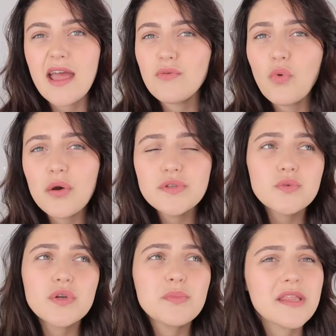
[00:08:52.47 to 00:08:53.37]
And why would
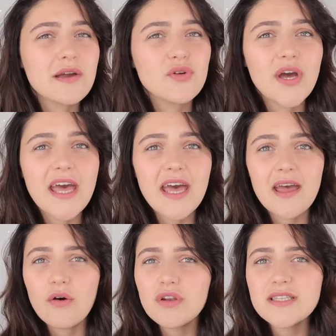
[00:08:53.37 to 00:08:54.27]
you want to put that on your
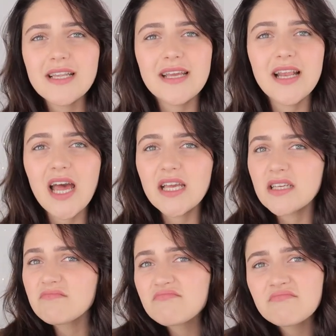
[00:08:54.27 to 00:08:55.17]
hair? Honestly,
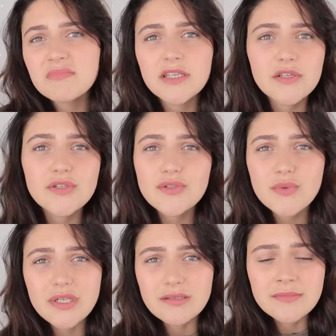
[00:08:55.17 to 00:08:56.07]
like, you just
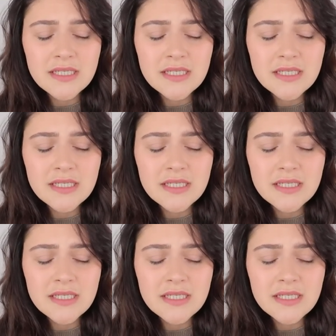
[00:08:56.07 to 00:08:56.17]
wouldn't.